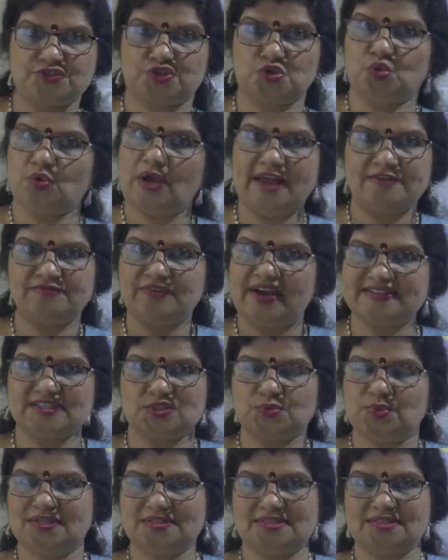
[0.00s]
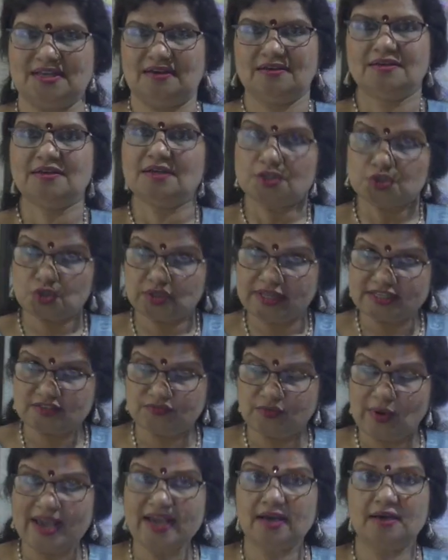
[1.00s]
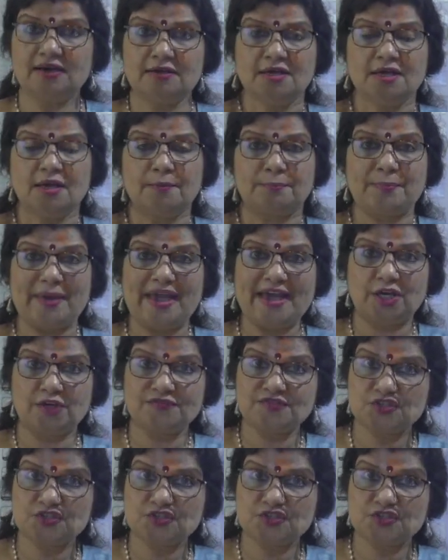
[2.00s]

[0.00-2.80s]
shoe and vice versa. So that's why a pair of